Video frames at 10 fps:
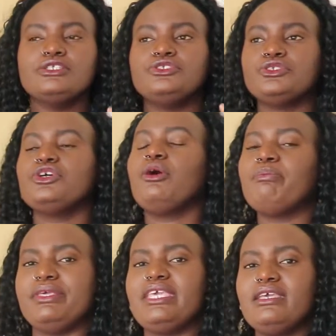Do
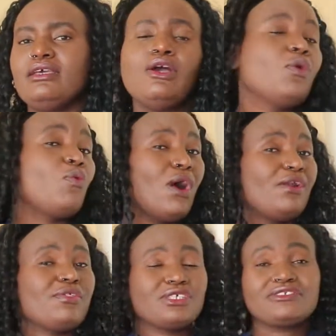not be one
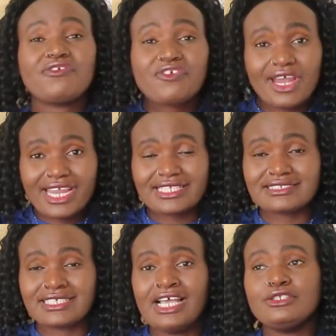of those
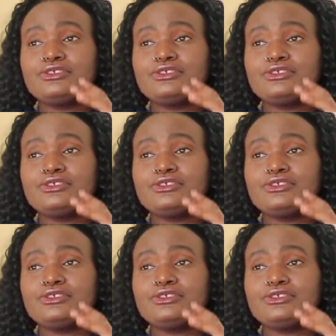friends.